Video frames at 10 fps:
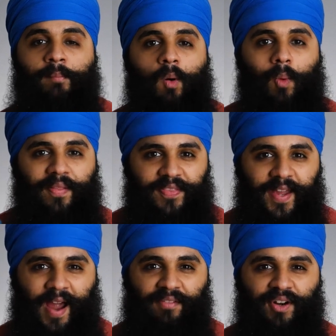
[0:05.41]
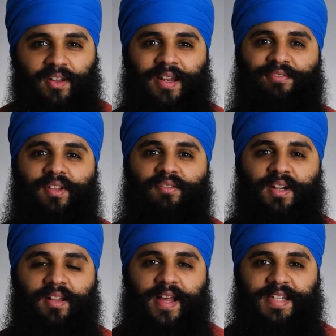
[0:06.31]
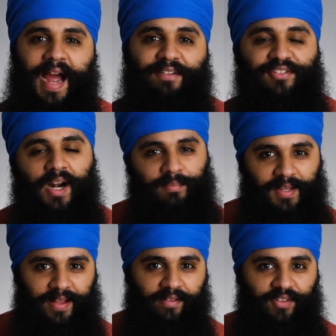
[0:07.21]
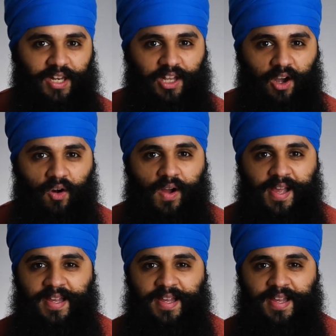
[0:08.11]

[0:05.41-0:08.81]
But one thing I really definitely realized after I made that video